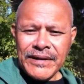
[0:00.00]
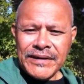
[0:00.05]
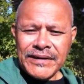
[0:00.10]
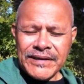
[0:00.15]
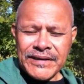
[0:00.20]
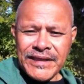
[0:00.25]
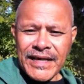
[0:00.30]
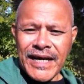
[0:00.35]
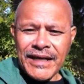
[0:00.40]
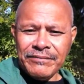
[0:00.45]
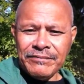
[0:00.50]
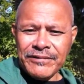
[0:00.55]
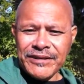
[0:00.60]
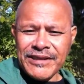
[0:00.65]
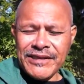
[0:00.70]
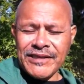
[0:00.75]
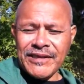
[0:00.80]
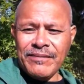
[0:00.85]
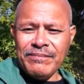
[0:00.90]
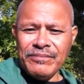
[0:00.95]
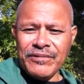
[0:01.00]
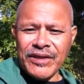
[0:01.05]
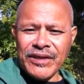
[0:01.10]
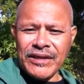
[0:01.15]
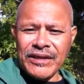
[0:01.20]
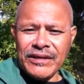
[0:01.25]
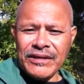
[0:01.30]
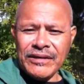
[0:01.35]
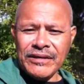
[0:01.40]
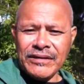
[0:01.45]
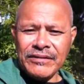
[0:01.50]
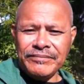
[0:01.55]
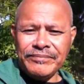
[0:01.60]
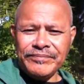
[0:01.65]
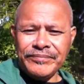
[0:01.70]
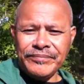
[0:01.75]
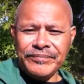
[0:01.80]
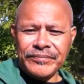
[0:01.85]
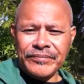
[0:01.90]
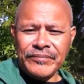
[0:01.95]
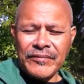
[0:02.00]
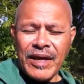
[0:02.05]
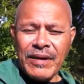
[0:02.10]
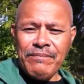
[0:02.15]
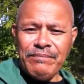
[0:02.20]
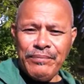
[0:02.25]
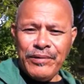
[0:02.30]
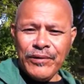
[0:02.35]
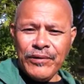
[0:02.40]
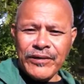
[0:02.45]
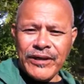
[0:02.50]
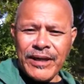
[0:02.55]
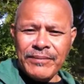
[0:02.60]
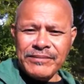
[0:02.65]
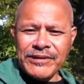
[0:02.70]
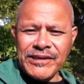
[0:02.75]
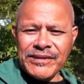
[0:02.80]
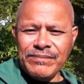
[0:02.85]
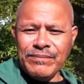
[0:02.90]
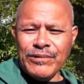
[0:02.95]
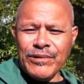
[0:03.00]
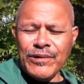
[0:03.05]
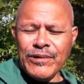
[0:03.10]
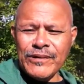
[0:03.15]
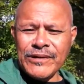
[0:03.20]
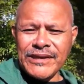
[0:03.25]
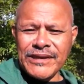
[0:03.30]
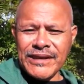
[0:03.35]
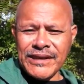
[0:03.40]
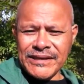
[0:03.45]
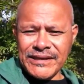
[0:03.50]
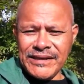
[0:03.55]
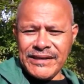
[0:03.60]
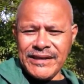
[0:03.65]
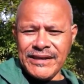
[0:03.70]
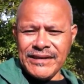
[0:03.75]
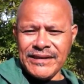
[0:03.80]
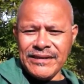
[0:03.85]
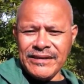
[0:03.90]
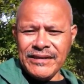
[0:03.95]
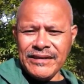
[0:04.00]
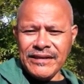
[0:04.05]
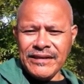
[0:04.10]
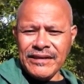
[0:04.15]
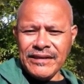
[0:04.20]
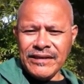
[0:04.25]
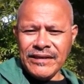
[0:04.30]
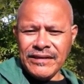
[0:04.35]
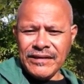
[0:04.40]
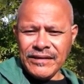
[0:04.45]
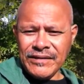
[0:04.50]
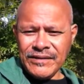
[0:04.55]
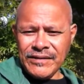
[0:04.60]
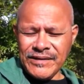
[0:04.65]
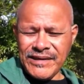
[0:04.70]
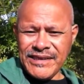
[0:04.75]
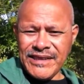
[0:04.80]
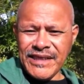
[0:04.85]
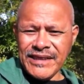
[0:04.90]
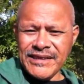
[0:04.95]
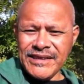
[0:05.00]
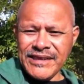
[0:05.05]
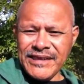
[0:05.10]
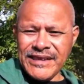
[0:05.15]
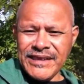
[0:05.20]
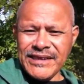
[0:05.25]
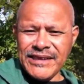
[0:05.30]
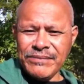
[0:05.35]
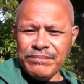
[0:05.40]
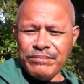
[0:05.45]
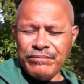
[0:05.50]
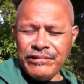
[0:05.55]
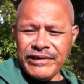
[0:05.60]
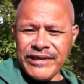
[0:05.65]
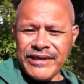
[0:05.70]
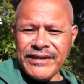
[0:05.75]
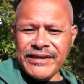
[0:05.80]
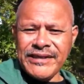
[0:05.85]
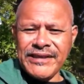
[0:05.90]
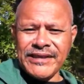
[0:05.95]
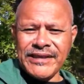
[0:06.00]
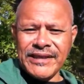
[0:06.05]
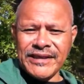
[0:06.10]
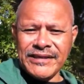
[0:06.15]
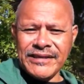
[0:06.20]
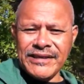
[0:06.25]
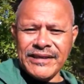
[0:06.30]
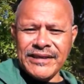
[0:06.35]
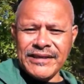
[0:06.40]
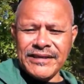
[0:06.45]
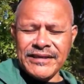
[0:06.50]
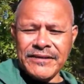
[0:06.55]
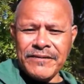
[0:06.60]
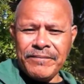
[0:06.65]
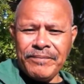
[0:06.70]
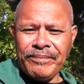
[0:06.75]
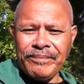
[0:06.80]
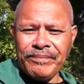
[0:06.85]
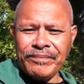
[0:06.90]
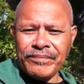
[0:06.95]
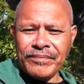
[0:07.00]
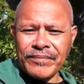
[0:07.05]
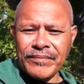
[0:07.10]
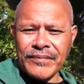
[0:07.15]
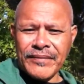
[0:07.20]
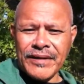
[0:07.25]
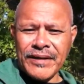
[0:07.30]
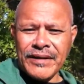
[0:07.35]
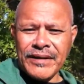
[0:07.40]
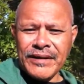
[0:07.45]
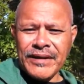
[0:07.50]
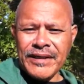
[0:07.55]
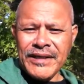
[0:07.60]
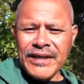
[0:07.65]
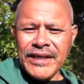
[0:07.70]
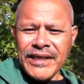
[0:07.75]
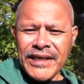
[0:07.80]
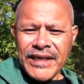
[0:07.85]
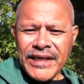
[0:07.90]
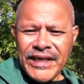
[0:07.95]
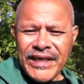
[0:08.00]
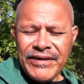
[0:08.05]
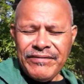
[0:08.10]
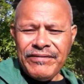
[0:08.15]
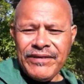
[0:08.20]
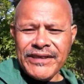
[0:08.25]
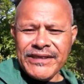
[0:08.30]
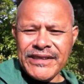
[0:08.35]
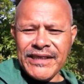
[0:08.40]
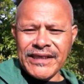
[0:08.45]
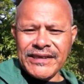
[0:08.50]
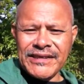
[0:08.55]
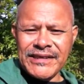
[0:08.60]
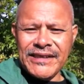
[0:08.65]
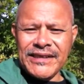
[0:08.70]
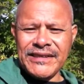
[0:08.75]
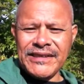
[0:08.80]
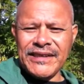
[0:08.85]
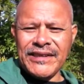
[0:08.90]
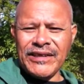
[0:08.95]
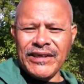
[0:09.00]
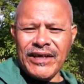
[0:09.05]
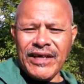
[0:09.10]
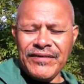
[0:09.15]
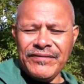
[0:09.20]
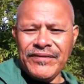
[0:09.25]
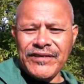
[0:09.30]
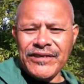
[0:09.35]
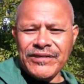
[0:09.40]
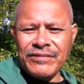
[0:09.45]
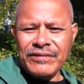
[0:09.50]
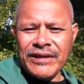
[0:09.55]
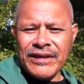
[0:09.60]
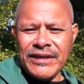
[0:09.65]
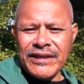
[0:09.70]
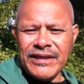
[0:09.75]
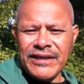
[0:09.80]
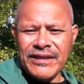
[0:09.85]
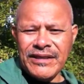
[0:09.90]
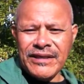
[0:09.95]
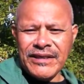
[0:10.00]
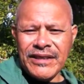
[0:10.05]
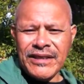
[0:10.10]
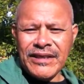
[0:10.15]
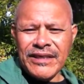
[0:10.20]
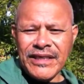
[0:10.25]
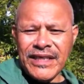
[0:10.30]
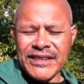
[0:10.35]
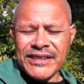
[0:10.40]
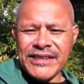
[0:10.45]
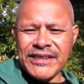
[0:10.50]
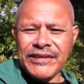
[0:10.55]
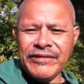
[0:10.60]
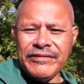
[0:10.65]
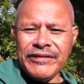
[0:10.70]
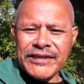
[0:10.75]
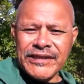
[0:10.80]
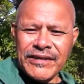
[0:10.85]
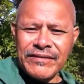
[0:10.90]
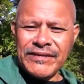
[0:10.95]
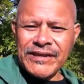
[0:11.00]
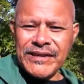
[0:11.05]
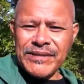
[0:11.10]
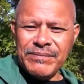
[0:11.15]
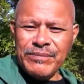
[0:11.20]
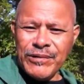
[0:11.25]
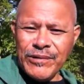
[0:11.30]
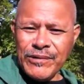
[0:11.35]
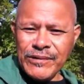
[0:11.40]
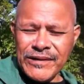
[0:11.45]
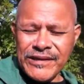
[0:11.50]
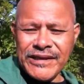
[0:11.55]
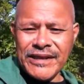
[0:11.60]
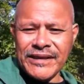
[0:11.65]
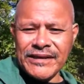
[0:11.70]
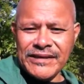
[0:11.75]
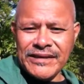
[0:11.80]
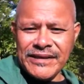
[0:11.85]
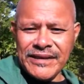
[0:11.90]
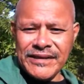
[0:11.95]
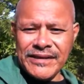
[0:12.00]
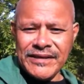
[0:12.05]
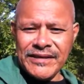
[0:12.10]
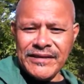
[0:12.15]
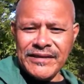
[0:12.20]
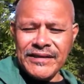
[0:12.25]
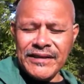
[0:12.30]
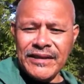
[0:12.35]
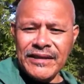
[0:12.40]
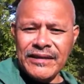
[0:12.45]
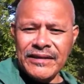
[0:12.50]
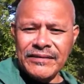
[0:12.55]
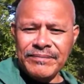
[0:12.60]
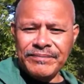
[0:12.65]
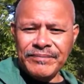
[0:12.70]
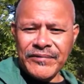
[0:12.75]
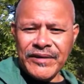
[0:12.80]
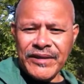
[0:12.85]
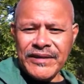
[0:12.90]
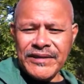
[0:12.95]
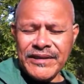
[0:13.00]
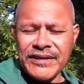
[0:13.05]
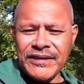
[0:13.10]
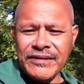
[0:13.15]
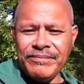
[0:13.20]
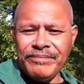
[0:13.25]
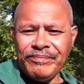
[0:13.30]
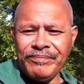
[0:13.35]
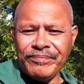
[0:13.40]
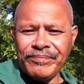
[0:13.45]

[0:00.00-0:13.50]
Start with something and build up small success, because success breeds success. Every success in life is really a series of small successes, isn't it?